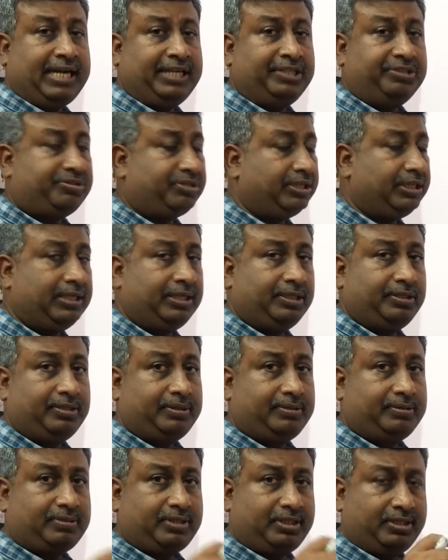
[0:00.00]

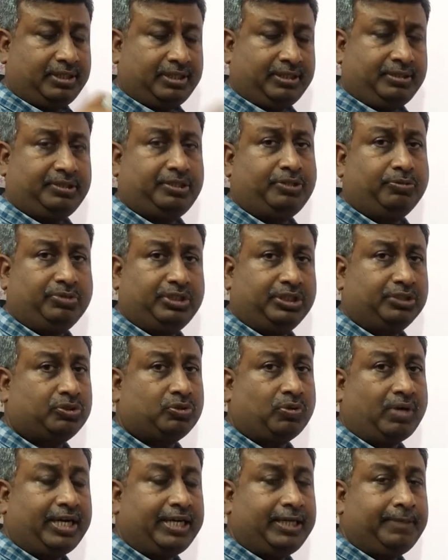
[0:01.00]
entry into the
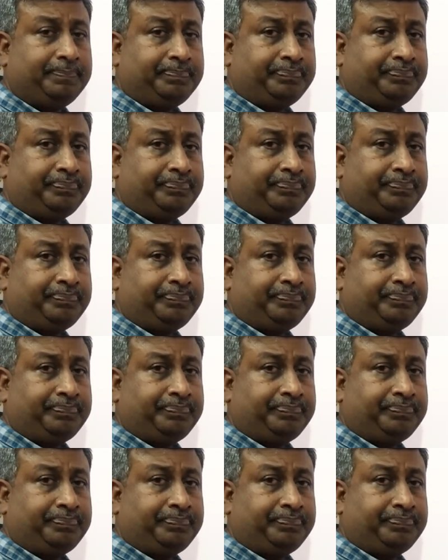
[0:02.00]
soil.